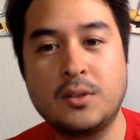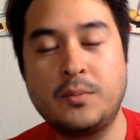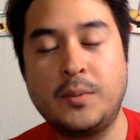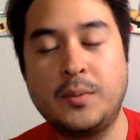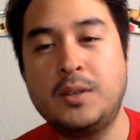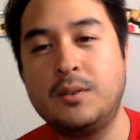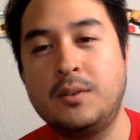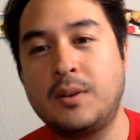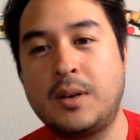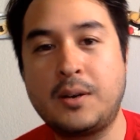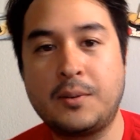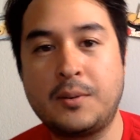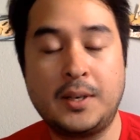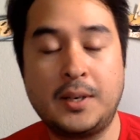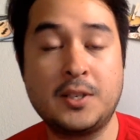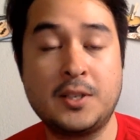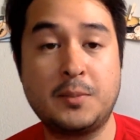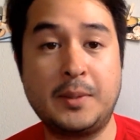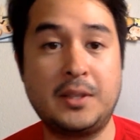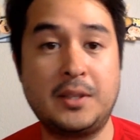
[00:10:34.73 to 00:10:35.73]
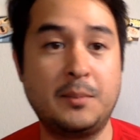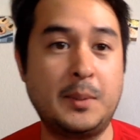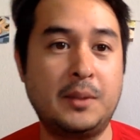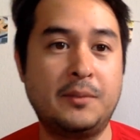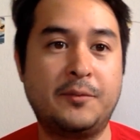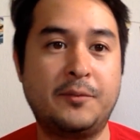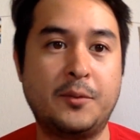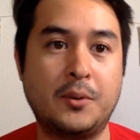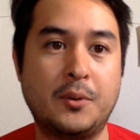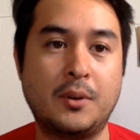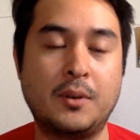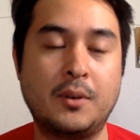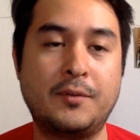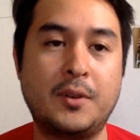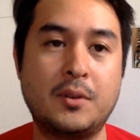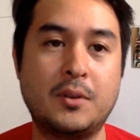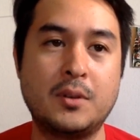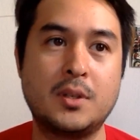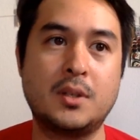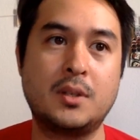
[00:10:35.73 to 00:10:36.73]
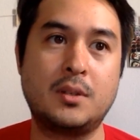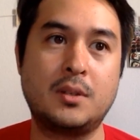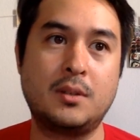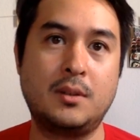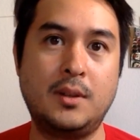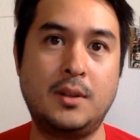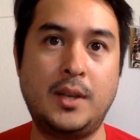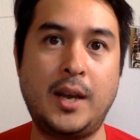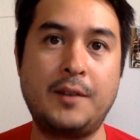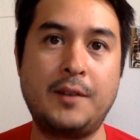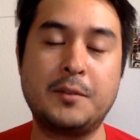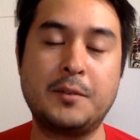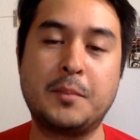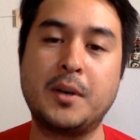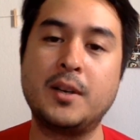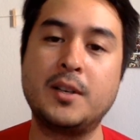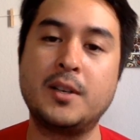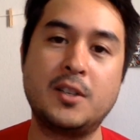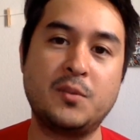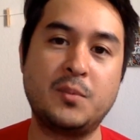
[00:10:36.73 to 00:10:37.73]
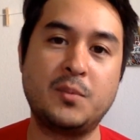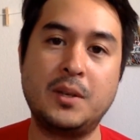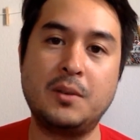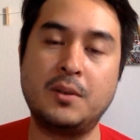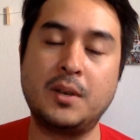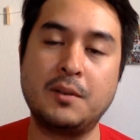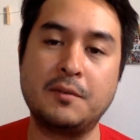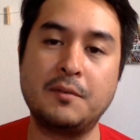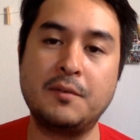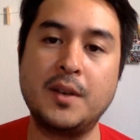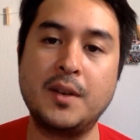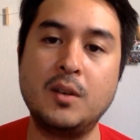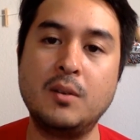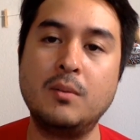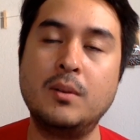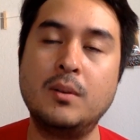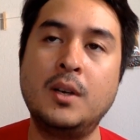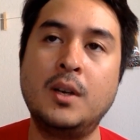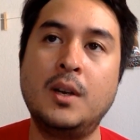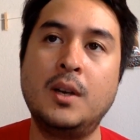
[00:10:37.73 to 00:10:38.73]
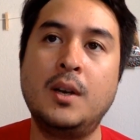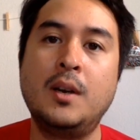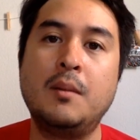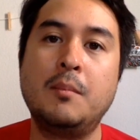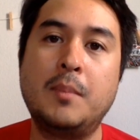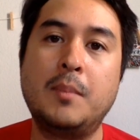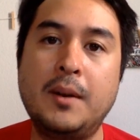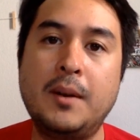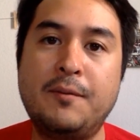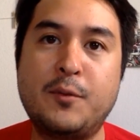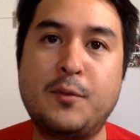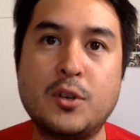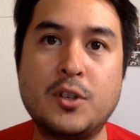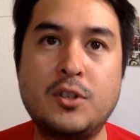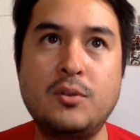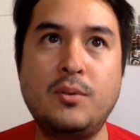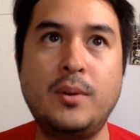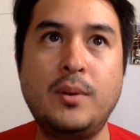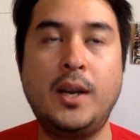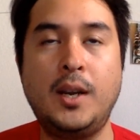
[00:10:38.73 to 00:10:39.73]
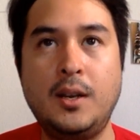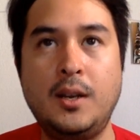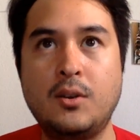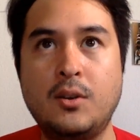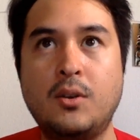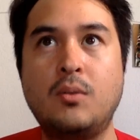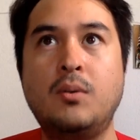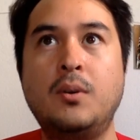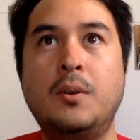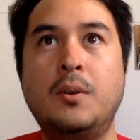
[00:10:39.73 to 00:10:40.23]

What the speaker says: don't know how we're going to split the bill for, of course, the after party since we don't have a venue. But for Suihiro,